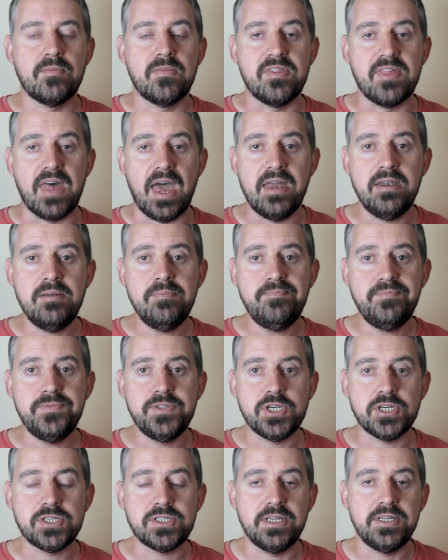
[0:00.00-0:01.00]
Then,
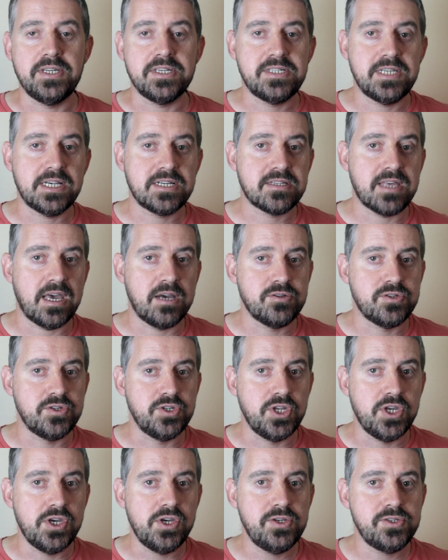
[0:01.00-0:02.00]
just under 6,000
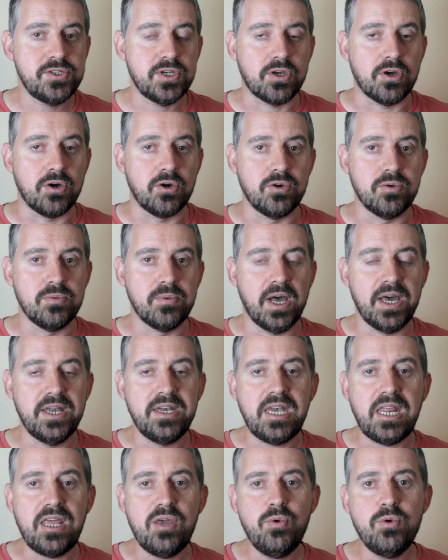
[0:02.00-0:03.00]
years ago, a
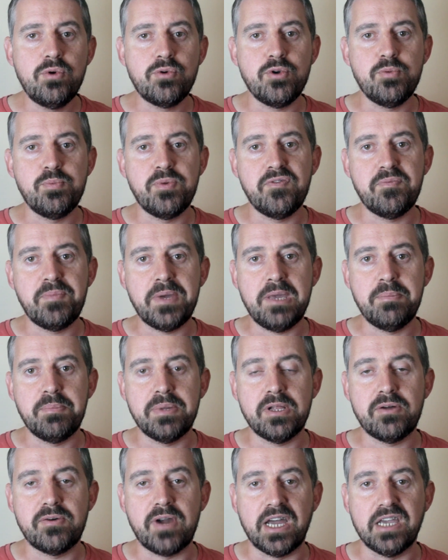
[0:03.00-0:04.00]
new group of people
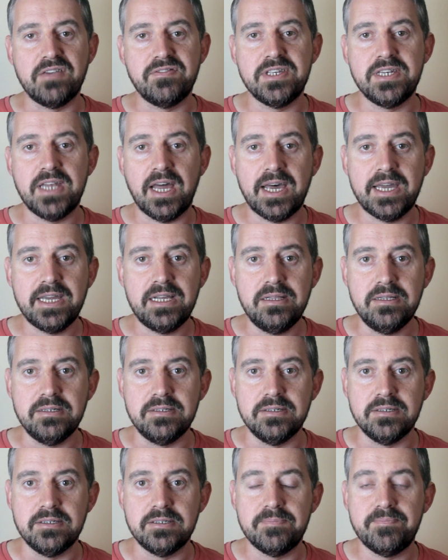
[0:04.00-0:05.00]
arrived in
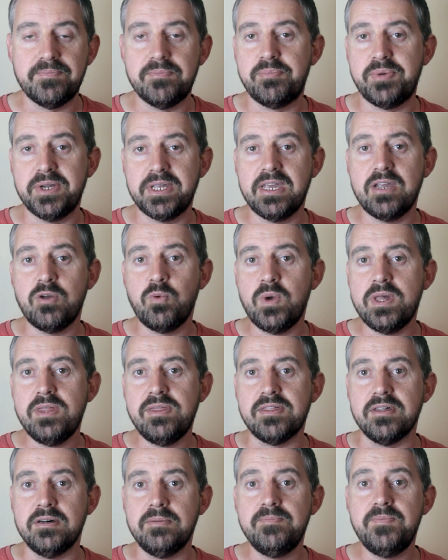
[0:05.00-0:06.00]
Ireland, bringing with
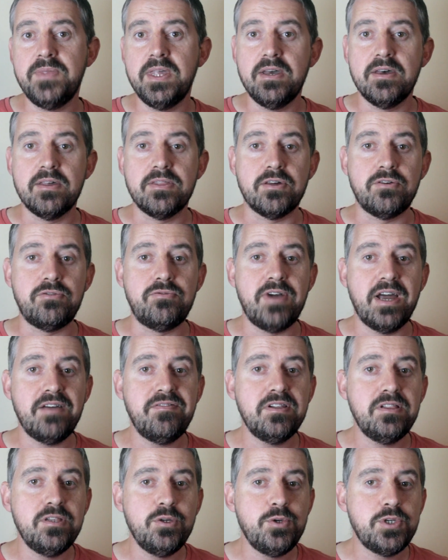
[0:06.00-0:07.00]
them the
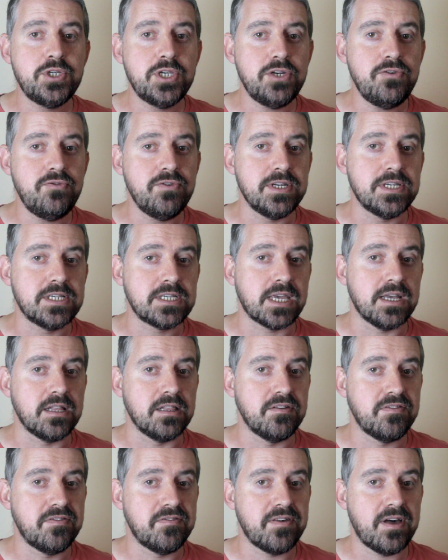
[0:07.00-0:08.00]
revolutionary skill
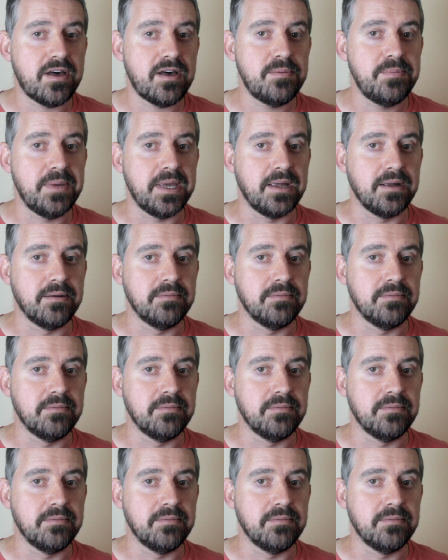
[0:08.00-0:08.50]
of farming.